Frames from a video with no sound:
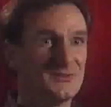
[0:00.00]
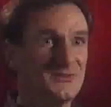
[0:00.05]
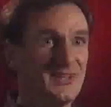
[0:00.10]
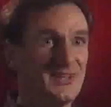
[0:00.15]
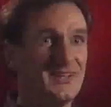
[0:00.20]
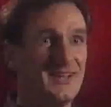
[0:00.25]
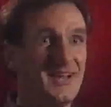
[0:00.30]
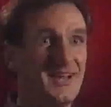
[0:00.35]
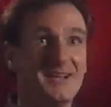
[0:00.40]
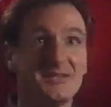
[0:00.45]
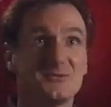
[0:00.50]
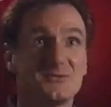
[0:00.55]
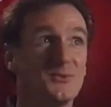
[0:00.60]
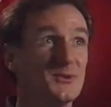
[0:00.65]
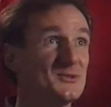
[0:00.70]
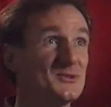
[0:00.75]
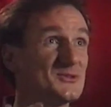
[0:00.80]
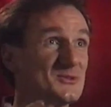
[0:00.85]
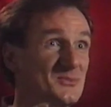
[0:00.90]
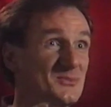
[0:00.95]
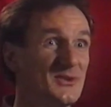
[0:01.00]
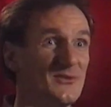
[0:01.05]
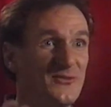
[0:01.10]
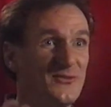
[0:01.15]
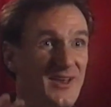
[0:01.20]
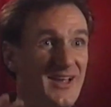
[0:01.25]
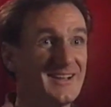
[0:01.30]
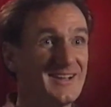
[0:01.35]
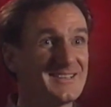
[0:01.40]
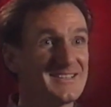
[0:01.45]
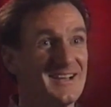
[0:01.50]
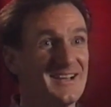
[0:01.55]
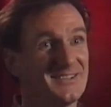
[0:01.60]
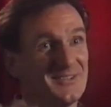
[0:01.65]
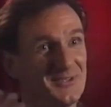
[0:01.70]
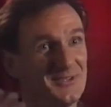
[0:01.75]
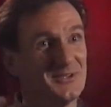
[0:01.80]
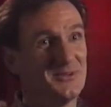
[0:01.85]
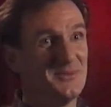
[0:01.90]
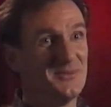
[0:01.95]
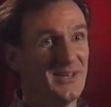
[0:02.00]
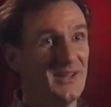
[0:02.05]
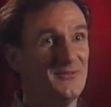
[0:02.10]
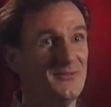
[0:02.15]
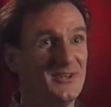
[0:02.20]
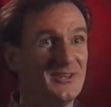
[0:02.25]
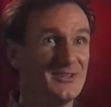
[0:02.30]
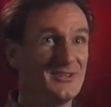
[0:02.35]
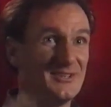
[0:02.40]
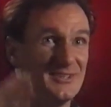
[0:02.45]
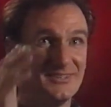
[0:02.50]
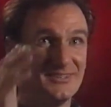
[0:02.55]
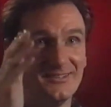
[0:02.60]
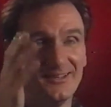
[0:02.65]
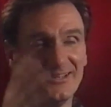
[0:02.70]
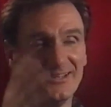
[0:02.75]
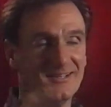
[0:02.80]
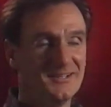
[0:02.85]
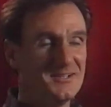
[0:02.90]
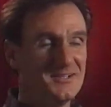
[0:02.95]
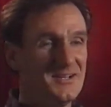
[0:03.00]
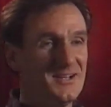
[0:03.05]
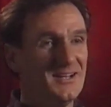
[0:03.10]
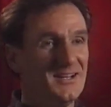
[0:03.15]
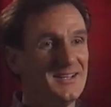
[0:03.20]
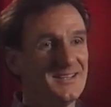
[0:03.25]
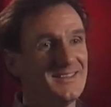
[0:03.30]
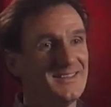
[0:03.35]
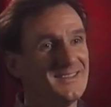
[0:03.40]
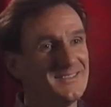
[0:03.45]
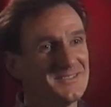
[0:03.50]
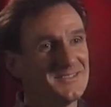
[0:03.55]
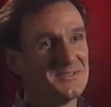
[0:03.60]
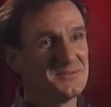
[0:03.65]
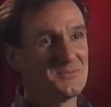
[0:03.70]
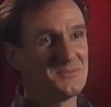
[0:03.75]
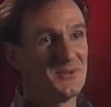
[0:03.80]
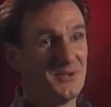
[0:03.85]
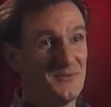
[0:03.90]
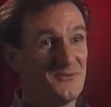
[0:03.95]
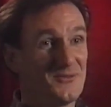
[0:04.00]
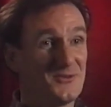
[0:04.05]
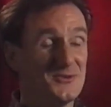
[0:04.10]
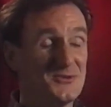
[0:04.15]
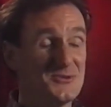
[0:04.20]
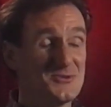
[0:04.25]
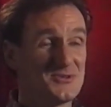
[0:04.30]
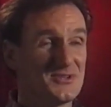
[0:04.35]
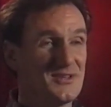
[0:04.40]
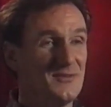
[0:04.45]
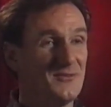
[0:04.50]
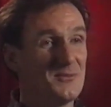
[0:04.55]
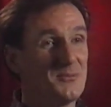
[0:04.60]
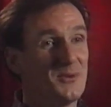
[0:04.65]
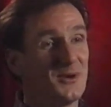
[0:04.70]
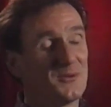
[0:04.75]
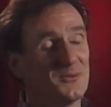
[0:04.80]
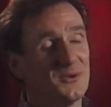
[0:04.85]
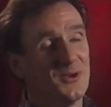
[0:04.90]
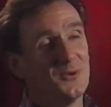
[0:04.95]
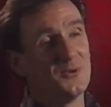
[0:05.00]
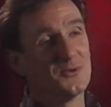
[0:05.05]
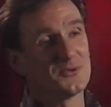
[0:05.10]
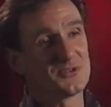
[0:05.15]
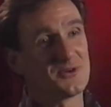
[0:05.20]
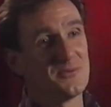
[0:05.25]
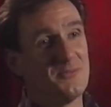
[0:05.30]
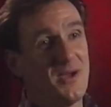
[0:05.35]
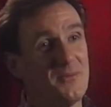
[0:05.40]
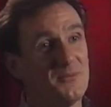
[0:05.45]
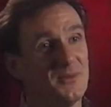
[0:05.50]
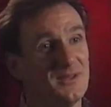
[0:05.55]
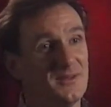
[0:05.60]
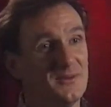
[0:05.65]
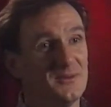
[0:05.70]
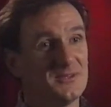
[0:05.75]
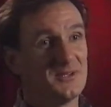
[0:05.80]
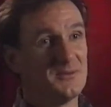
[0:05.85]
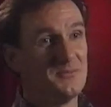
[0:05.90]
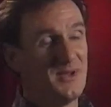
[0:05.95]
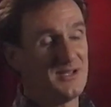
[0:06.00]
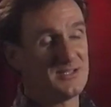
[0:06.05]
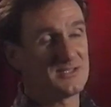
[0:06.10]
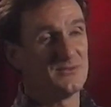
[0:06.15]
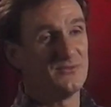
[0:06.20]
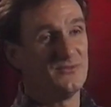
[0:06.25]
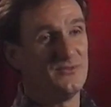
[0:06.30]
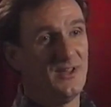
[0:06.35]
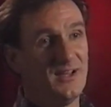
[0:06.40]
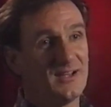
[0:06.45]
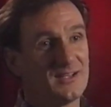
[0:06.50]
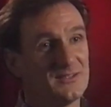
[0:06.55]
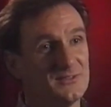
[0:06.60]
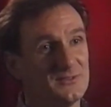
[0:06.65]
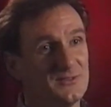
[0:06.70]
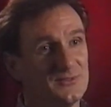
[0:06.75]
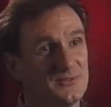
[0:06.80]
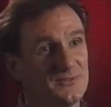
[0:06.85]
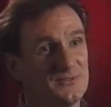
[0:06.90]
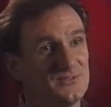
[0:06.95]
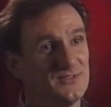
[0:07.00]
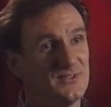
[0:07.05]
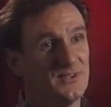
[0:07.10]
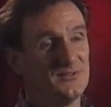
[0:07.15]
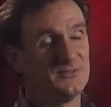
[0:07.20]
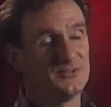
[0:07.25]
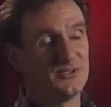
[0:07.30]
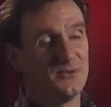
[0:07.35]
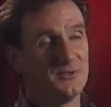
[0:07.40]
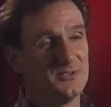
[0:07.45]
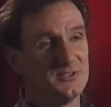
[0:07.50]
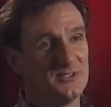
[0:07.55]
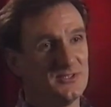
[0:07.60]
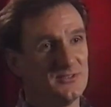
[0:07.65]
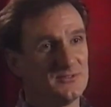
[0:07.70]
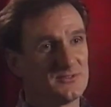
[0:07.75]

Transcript: sort of analysing what some of the flags had on them and everything, and and you know, of course, everybody will always remember the, the massive flag of, of Joey